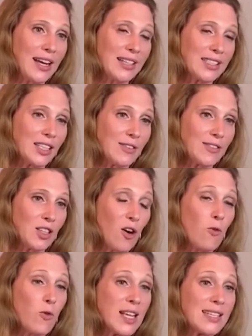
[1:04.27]
ourselves. So
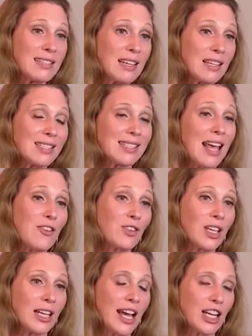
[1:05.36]
if we seek safe
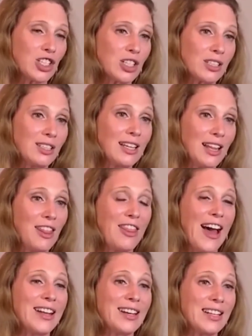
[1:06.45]
connection,
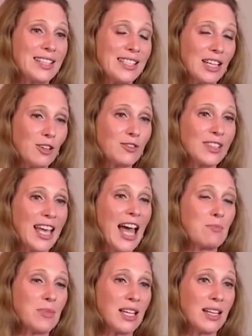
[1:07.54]
that in itself
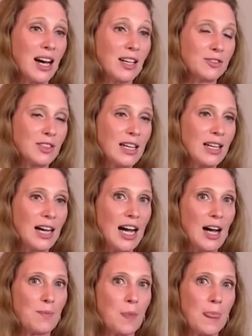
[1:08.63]
can be enough.
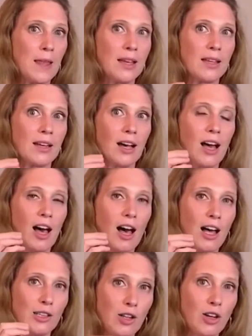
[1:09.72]
Um,
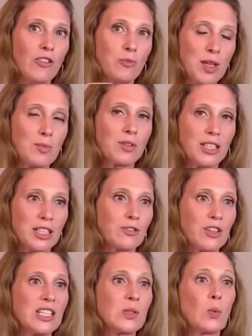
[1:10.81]
a lot of people in a
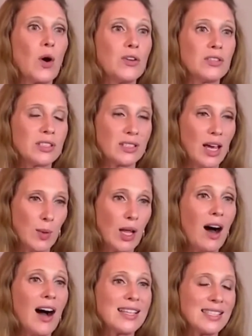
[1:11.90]
freeze won't. They will
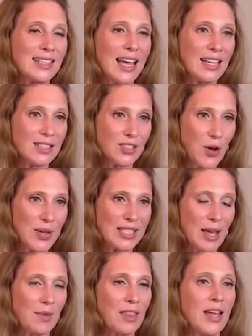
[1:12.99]
isolate. So it's
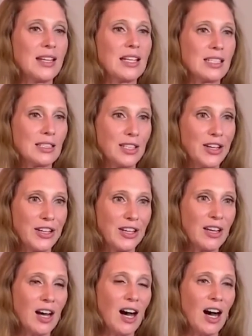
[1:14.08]
something they need to
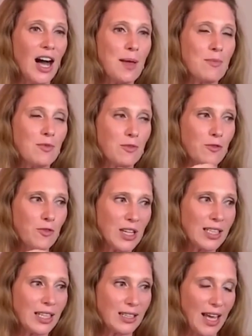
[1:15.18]
learn. I'm
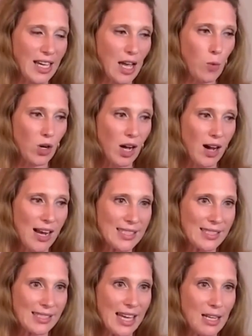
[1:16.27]
feeling like I want to
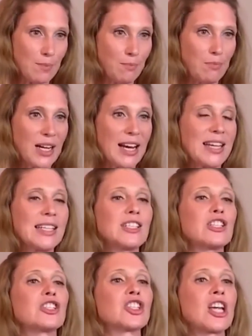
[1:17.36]
isolate, but I need
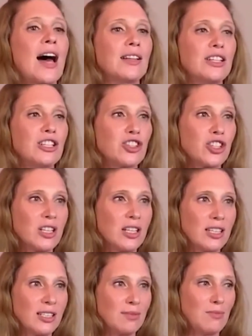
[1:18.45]
to challenge
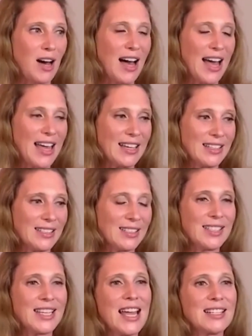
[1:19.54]
my
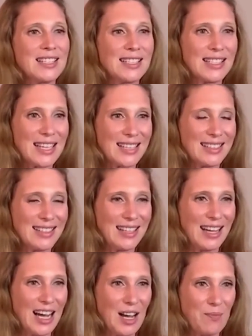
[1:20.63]
tendency.
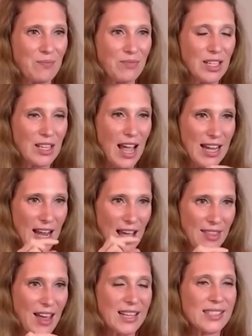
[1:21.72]
Um, and,
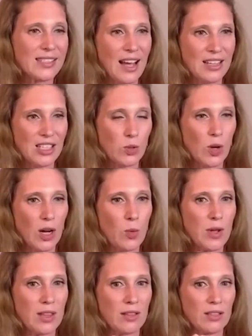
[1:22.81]
and that's starting to work
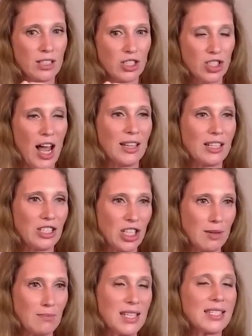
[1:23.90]
with
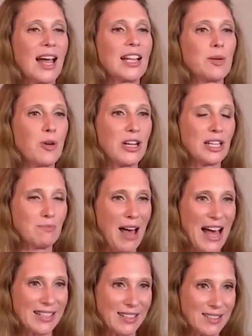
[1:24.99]
challenging miscalibrated
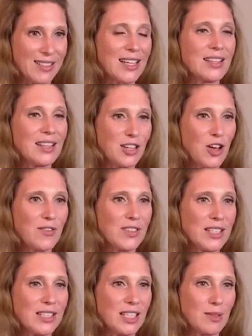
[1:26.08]
patterns in the nervous
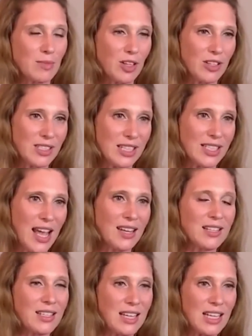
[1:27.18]
system because the
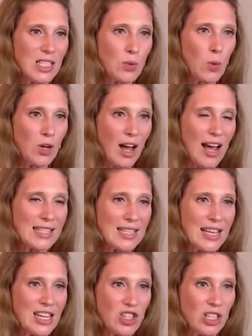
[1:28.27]
tendency is toward
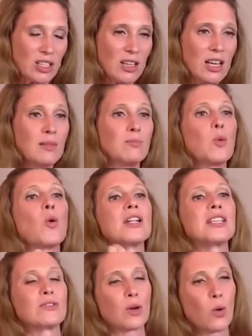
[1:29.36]
isolation, but what is
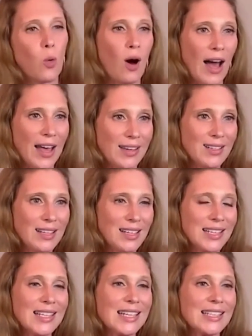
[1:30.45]
required
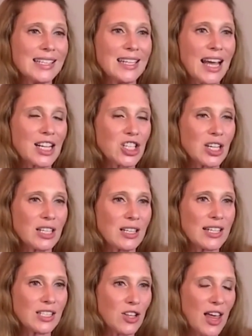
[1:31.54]
is connection. And
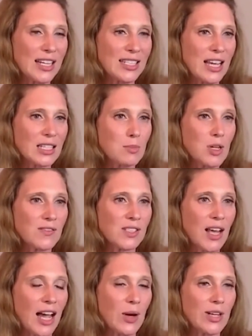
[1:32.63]
so that takes a bit of
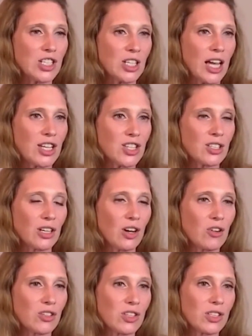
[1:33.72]
psychoeducation and
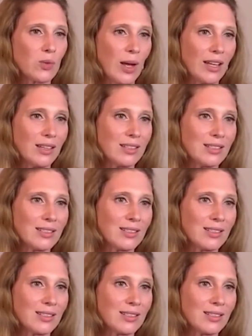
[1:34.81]
conscious awareness.